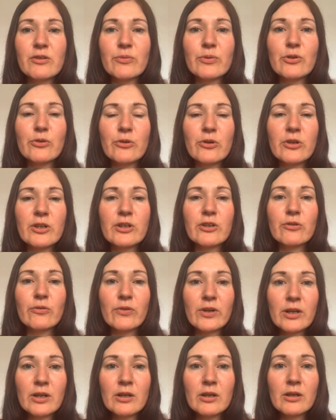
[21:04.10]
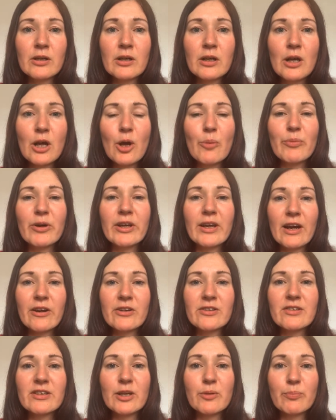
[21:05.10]
with early career,
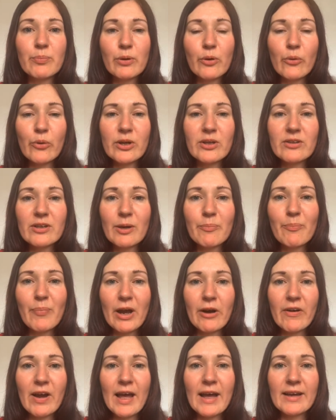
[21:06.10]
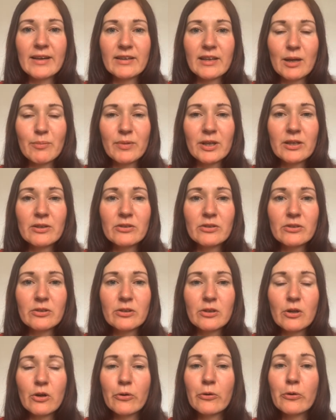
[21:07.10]
precariously employed, and para-academics,
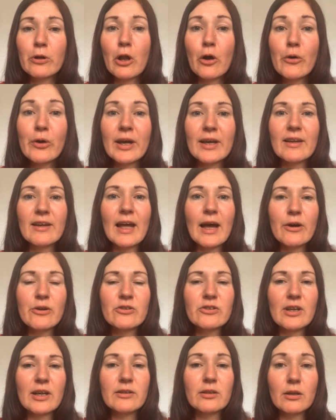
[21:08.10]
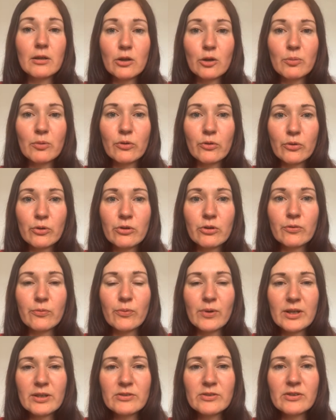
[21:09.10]
or located outside the global north of
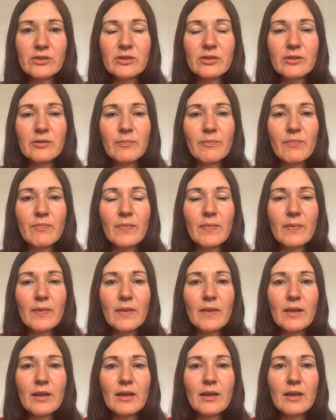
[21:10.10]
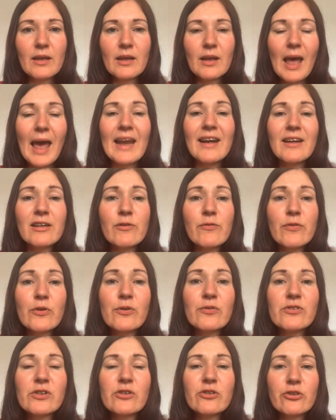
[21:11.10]
west. And it
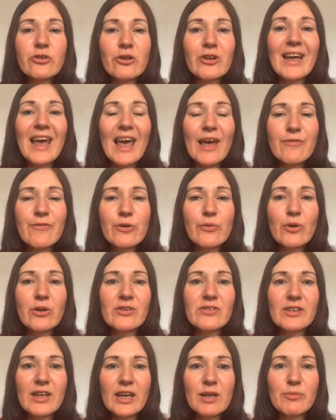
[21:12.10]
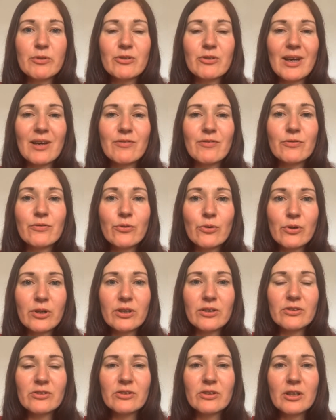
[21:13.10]
involves ensuring everyone is able to have a
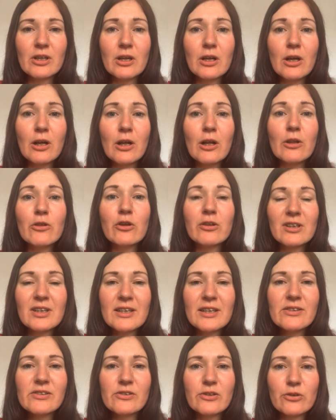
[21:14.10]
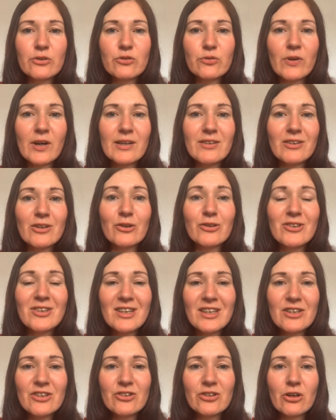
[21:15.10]
voice, not least those writing on
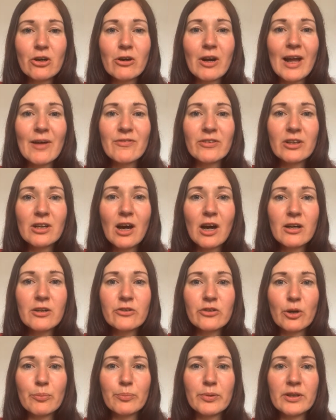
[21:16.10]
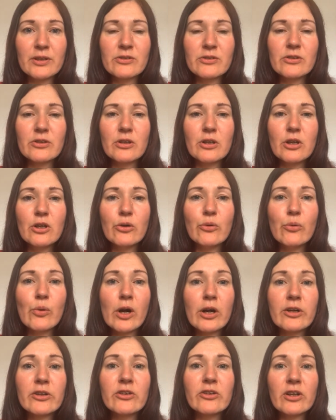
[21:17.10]
niche or avant-garde topics, who are
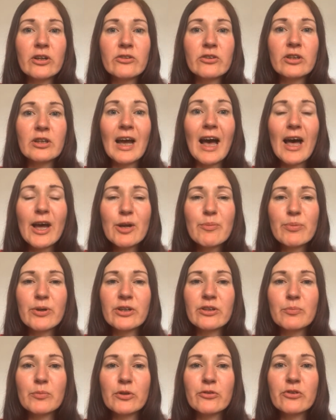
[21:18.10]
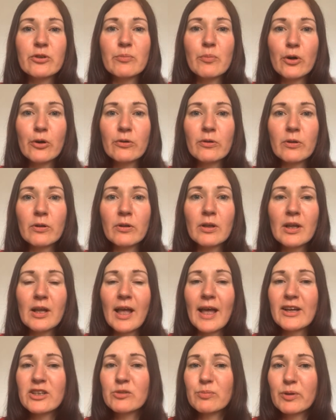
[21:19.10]
conducting hybrid, multimodal,
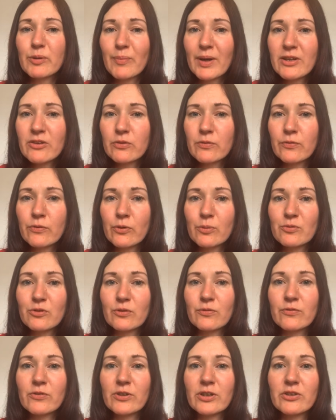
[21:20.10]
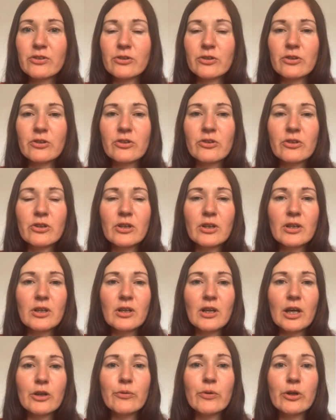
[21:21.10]
experimental forms of research,
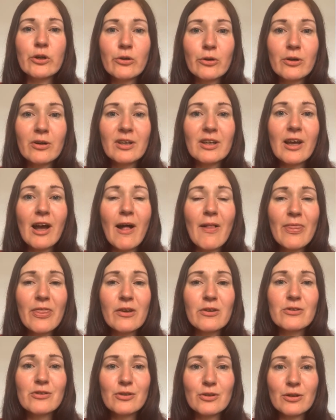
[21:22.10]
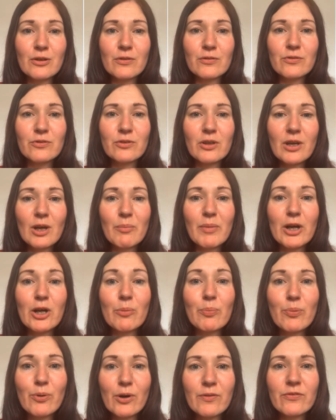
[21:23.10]
and who are currently underserved by a
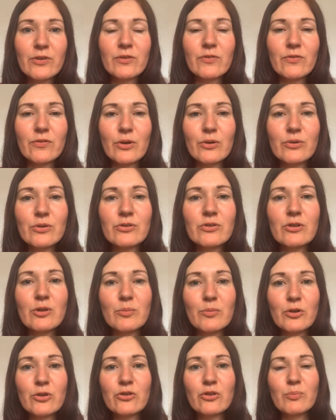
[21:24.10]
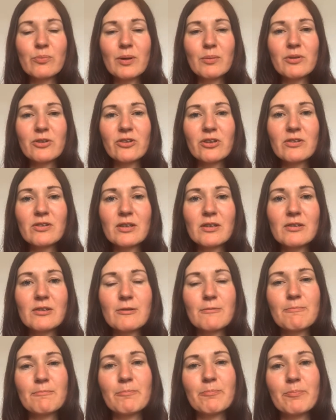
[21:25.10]
profit-focused commercial publishing
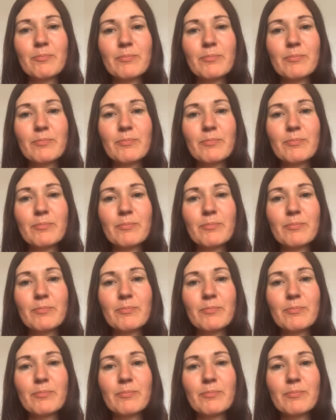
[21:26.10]
system.